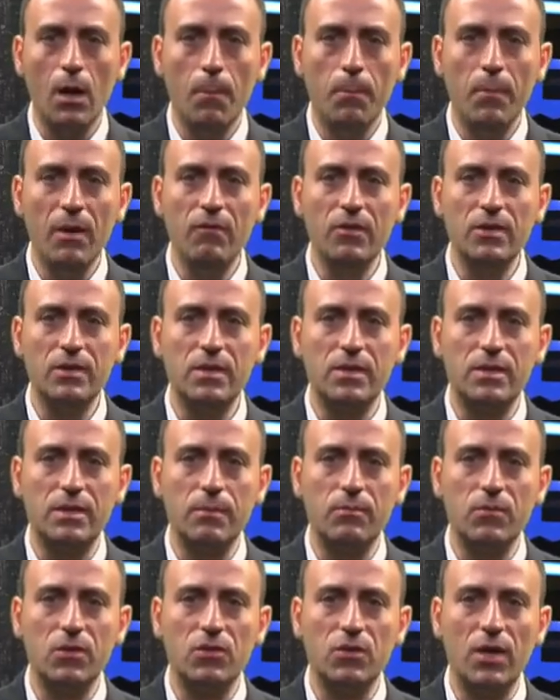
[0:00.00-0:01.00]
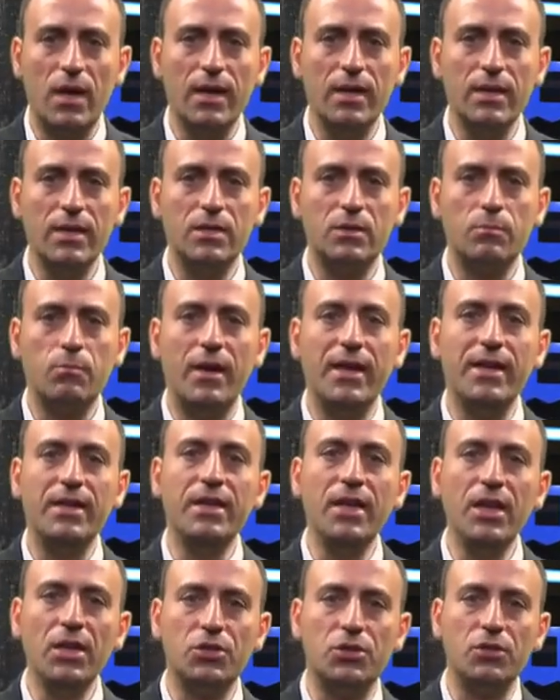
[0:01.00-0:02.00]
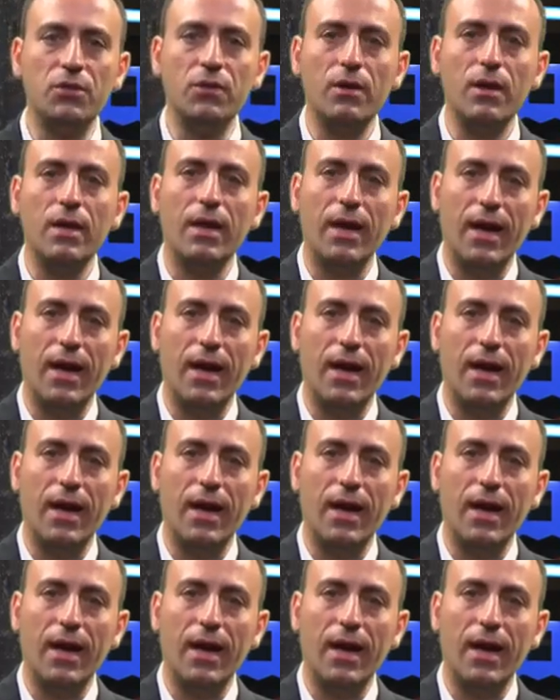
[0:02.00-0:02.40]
PV system design is by nature